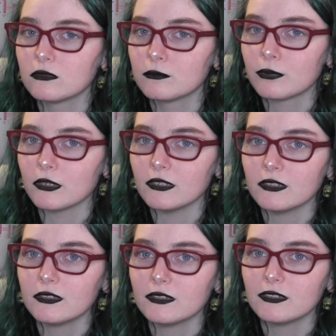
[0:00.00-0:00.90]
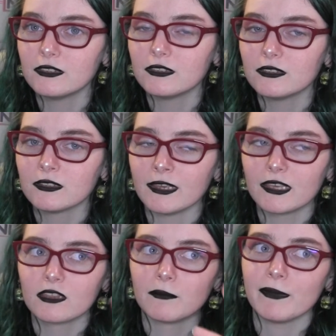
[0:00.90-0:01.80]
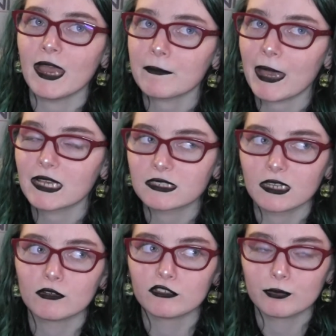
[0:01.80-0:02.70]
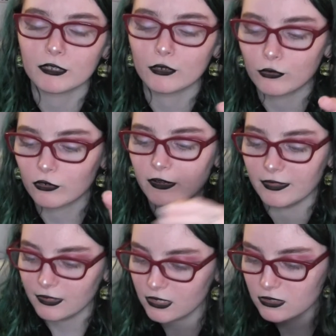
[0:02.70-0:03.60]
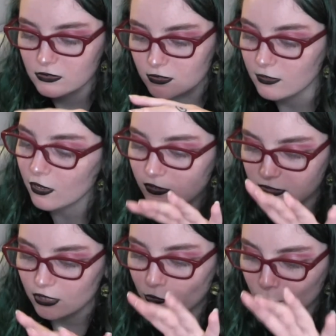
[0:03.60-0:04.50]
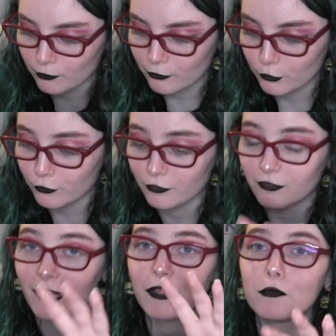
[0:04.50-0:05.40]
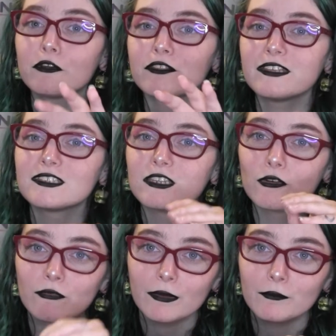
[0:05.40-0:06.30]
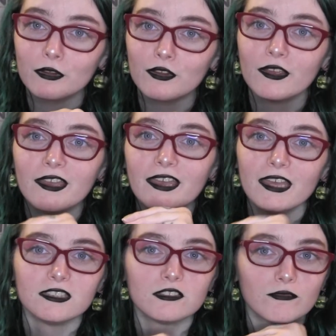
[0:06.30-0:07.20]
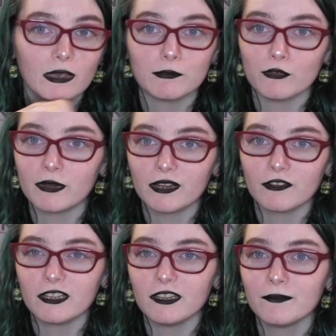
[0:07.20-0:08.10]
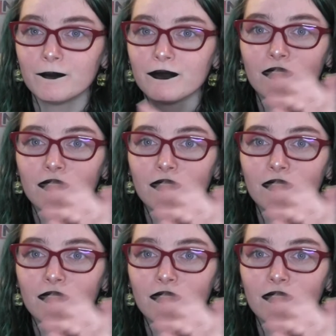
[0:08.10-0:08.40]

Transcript: But like the backpack said it was pre-order and these did not say they were pre-ordered. I ordered these in November. It's February.